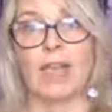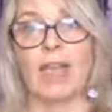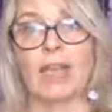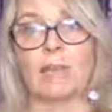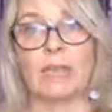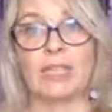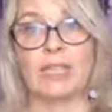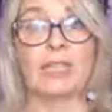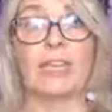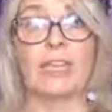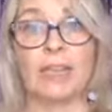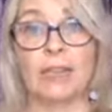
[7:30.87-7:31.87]
and we need
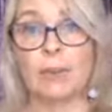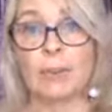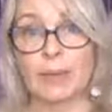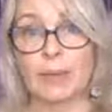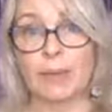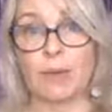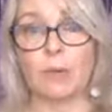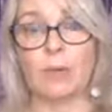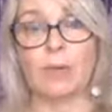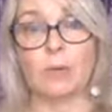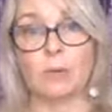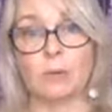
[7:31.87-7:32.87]
a little bit of help
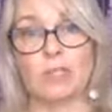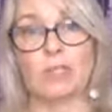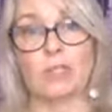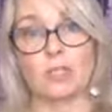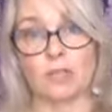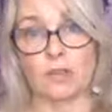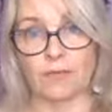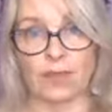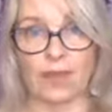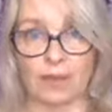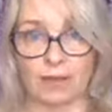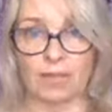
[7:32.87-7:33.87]
in order to shift
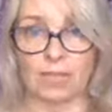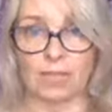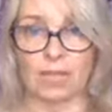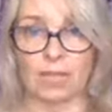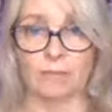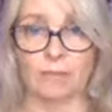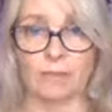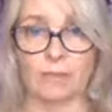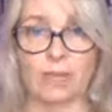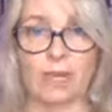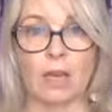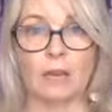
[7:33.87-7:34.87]
that energy. We
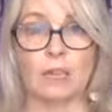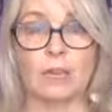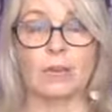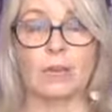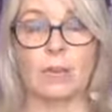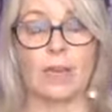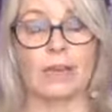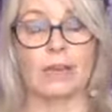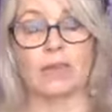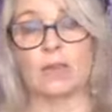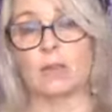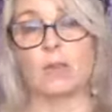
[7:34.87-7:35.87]
can't do it all by
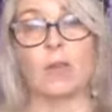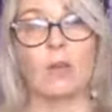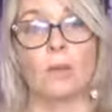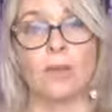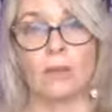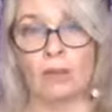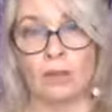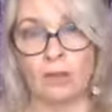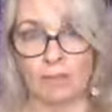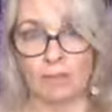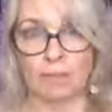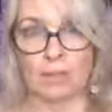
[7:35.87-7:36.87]
ourselves. We are
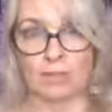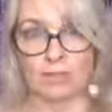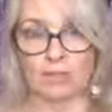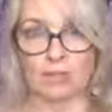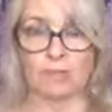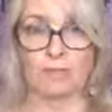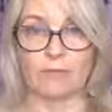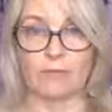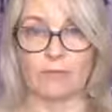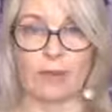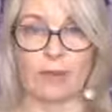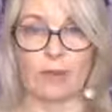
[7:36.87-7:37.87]
not meant to do
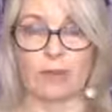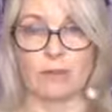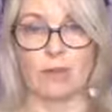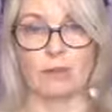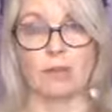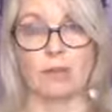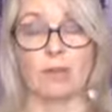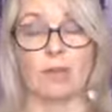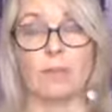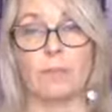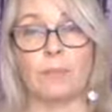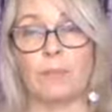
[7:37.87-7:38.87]
everything by ourselves,
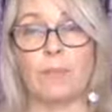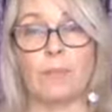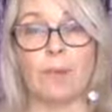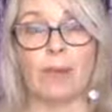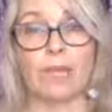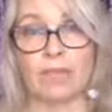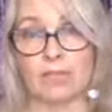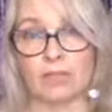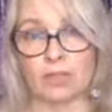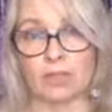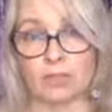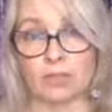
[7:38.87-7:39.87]
not by any
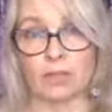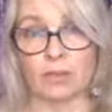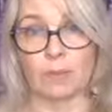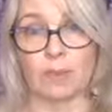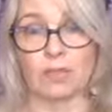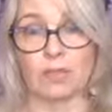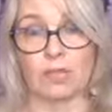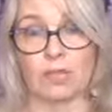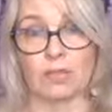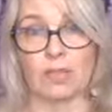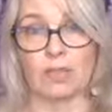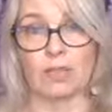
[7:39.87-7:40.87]
stretch of the
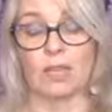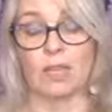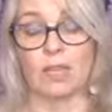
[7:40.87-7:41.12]
imagination.